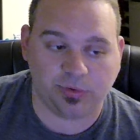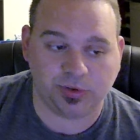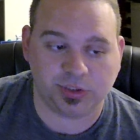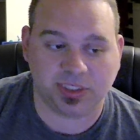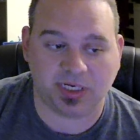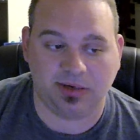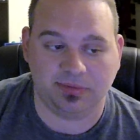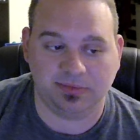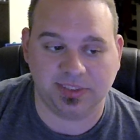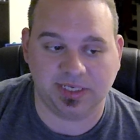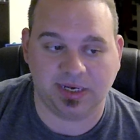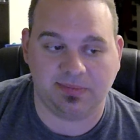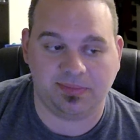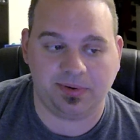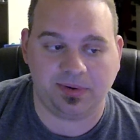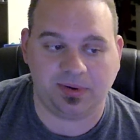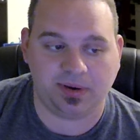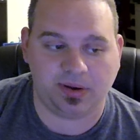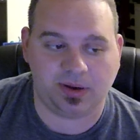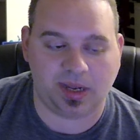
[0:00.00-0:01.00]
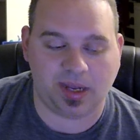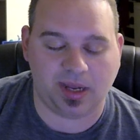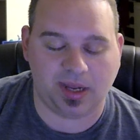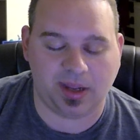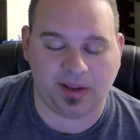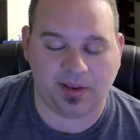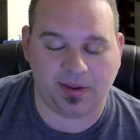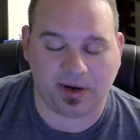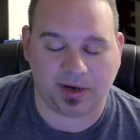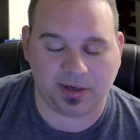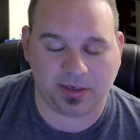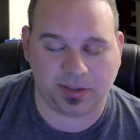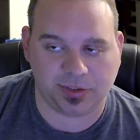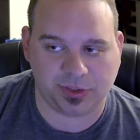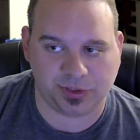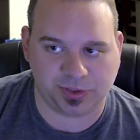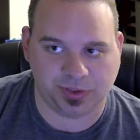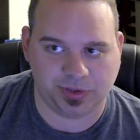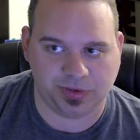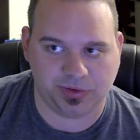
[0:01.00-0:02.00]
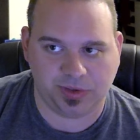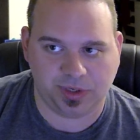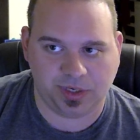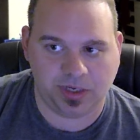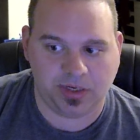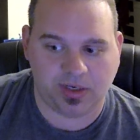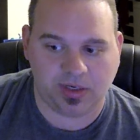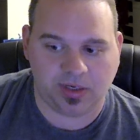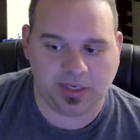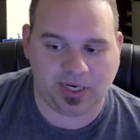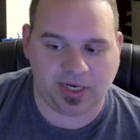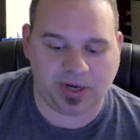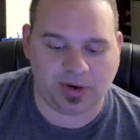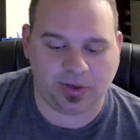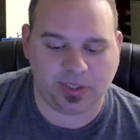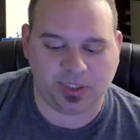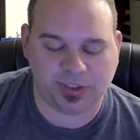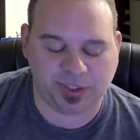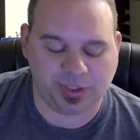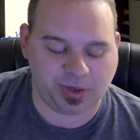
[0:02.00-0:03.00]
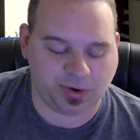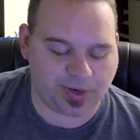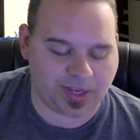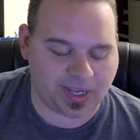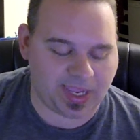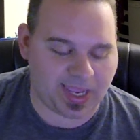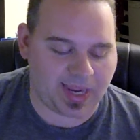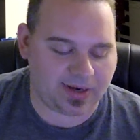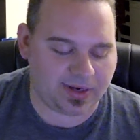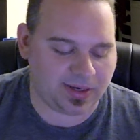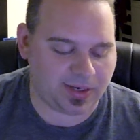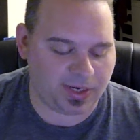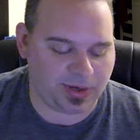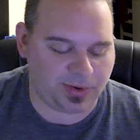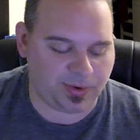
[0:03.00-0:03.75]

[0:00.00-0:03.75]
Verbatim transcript: which comes up a certain, because you don't get